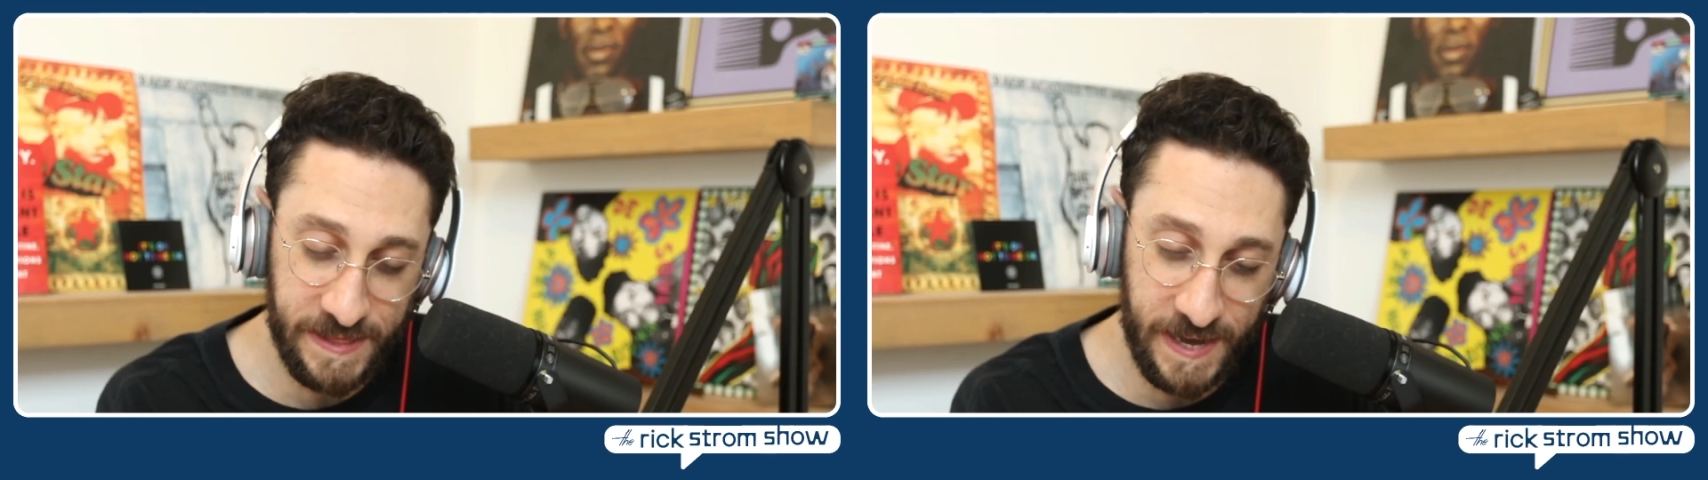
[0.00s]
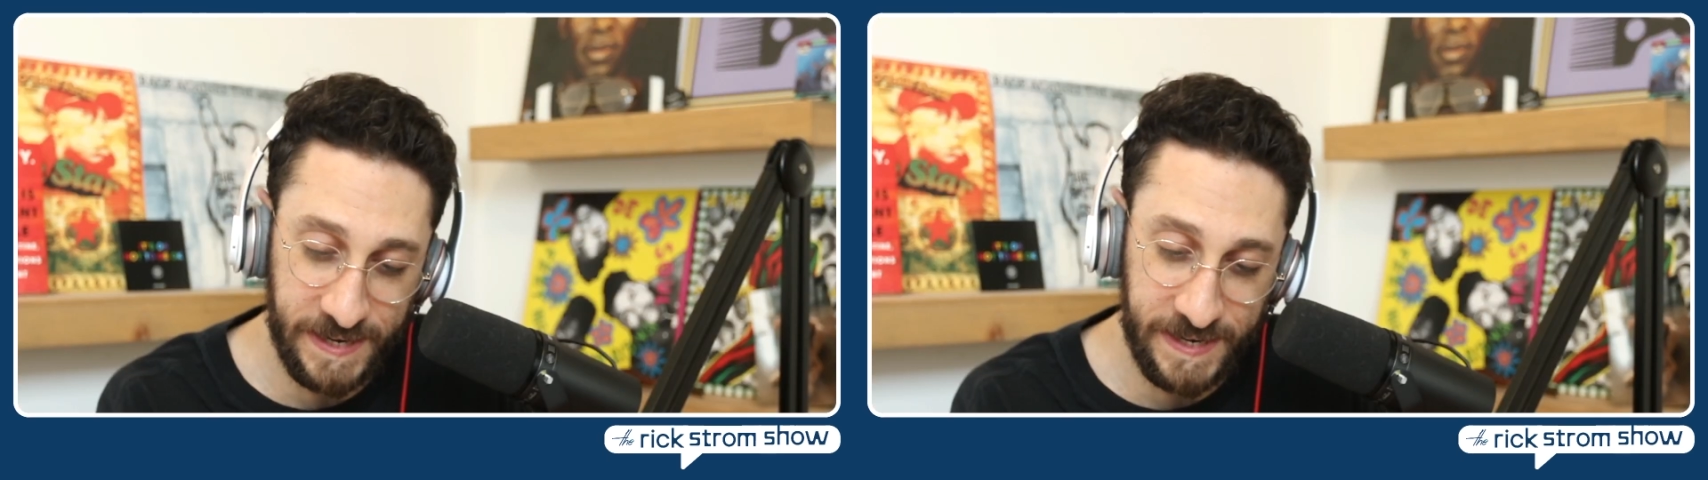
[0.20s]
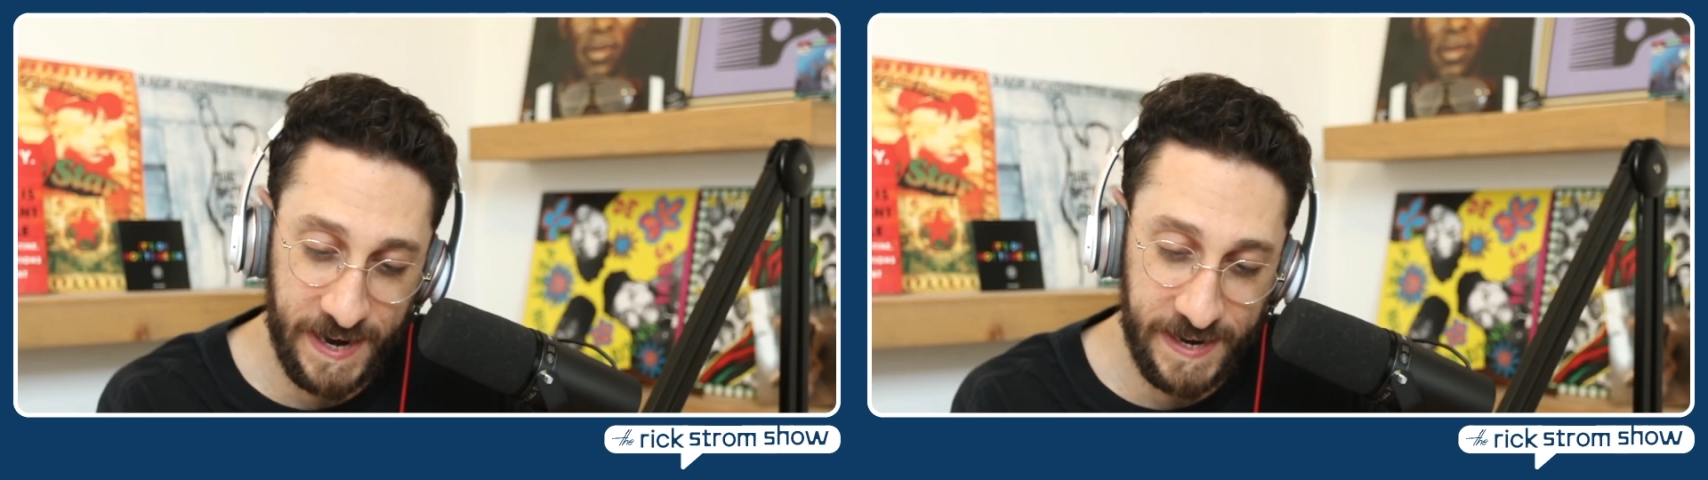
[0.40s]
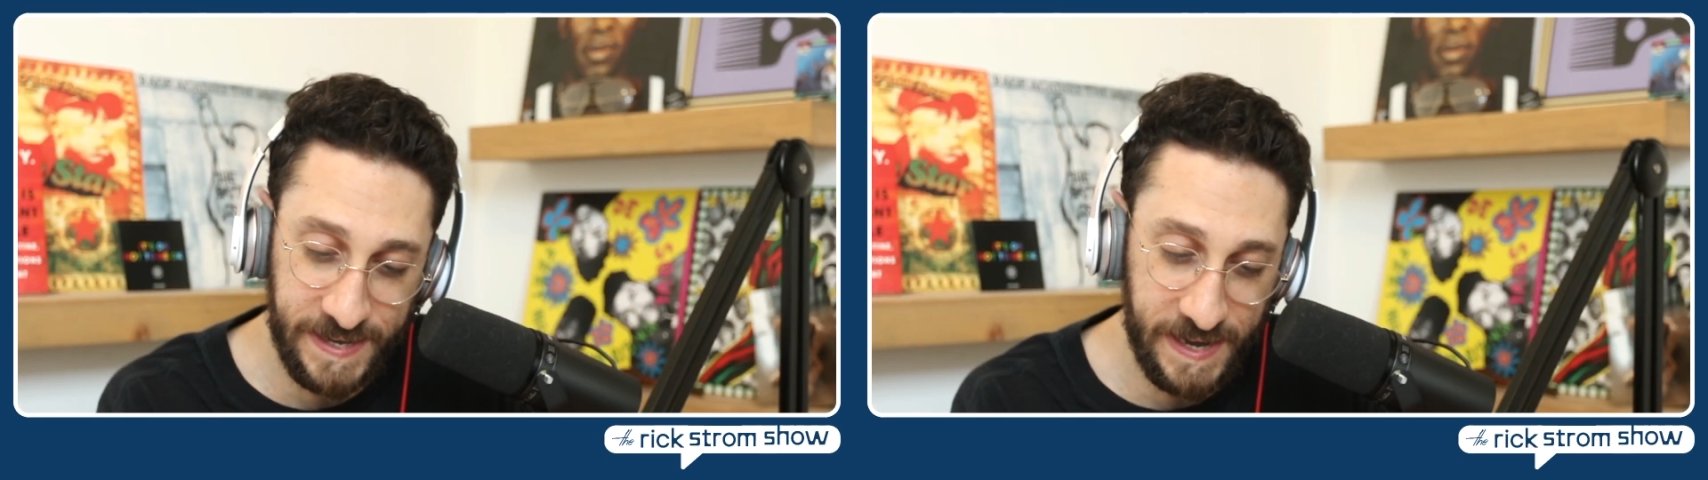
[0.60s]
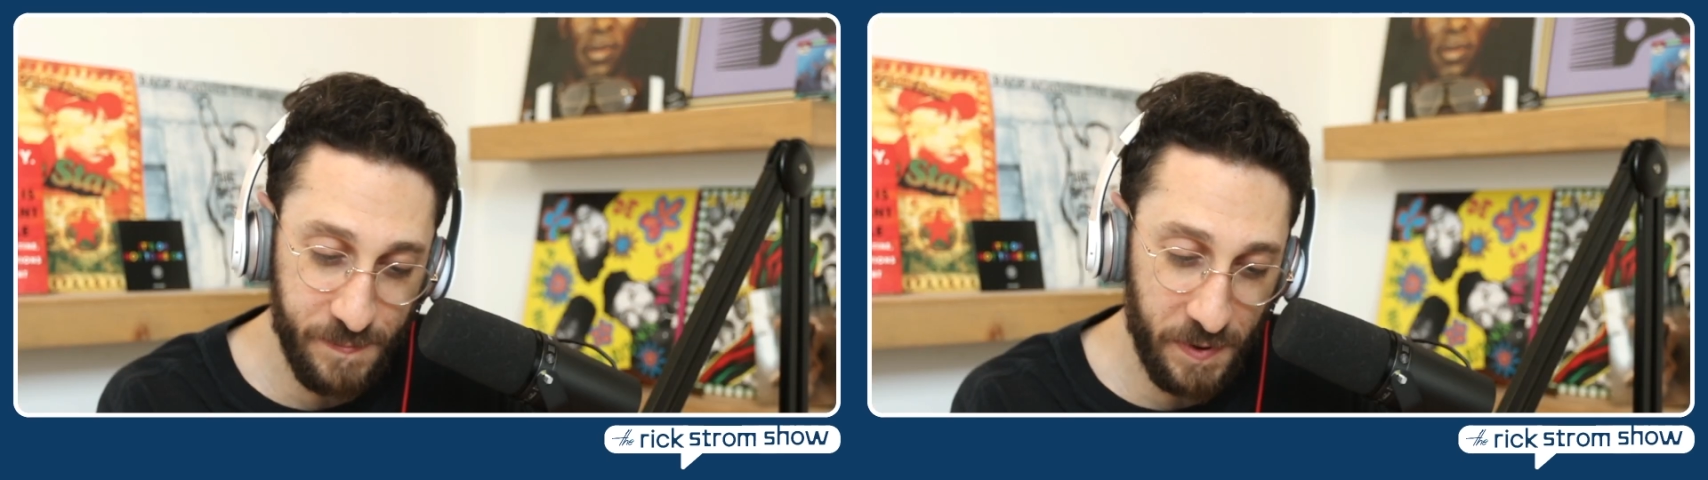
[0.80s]

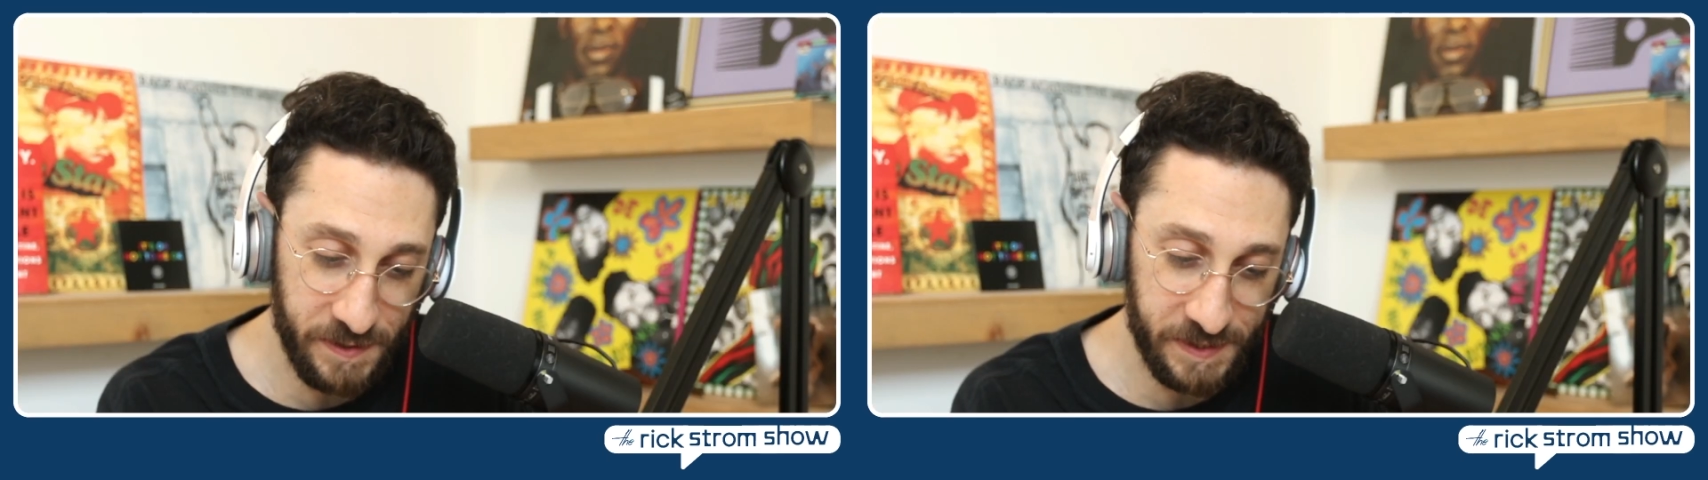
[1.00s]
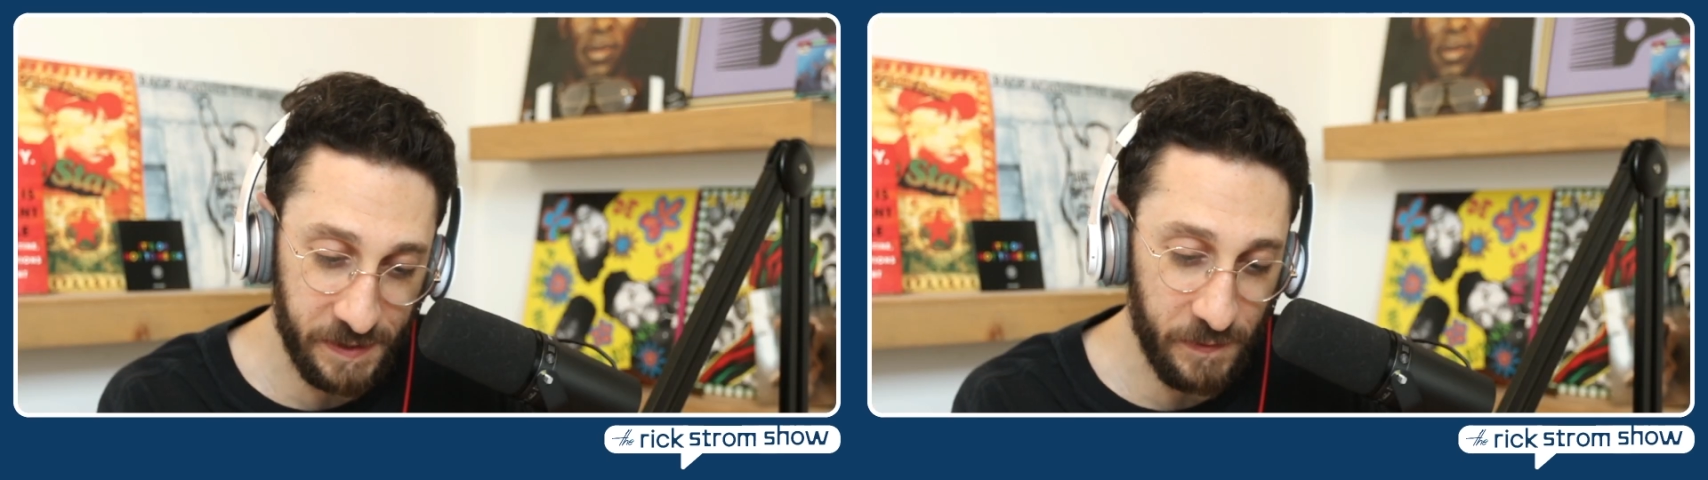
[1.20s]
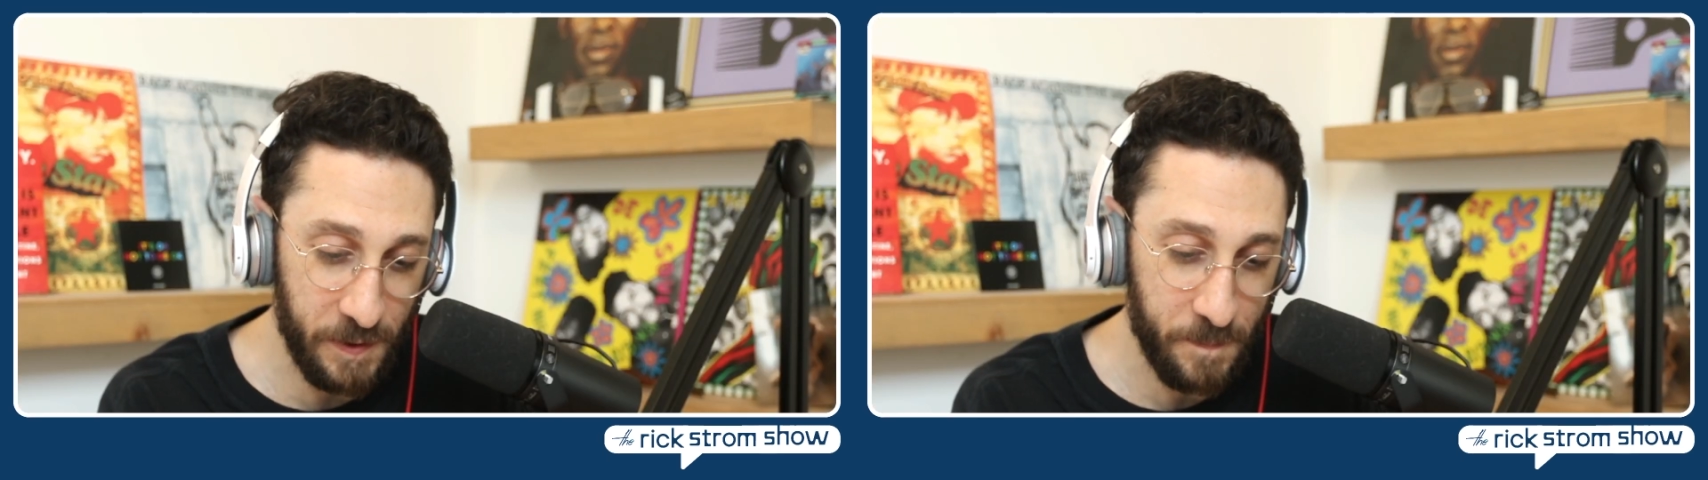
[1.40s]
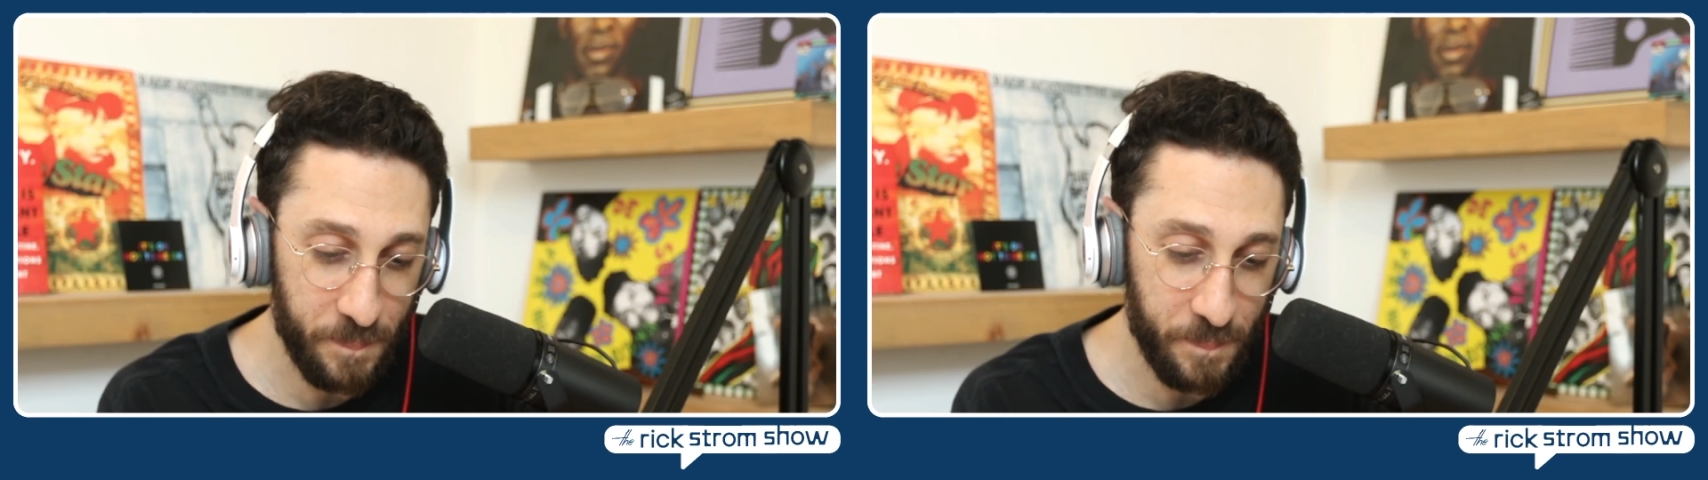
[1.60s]
1998, Boston Globe.